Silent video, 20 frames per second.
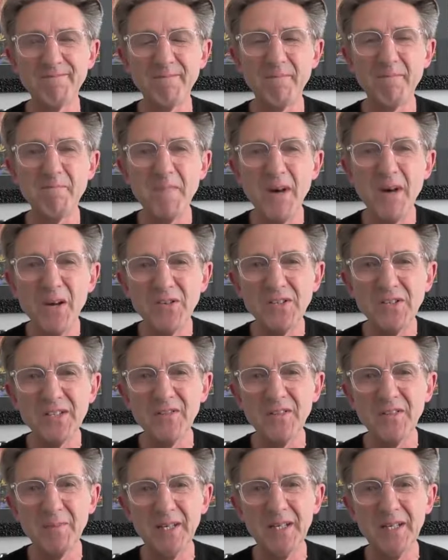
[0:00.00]
most
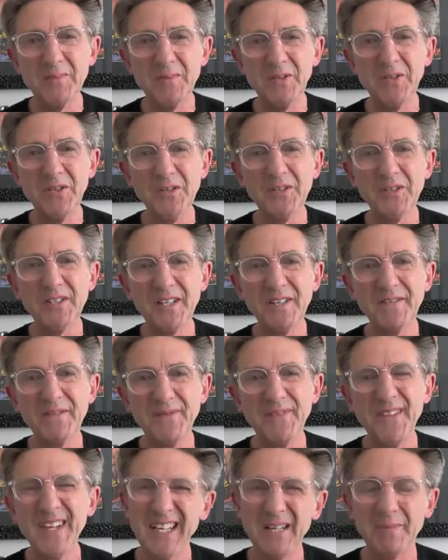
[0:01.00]
of the people who you're going to
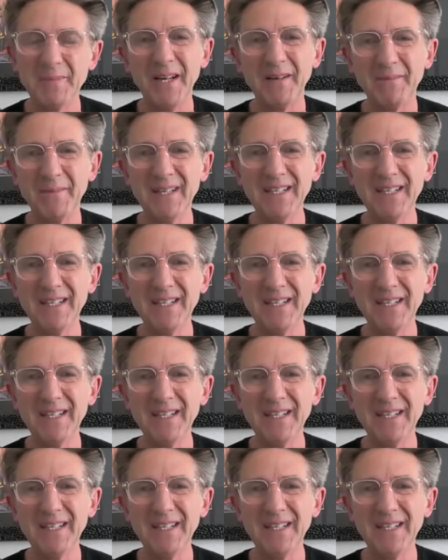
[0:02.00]
think about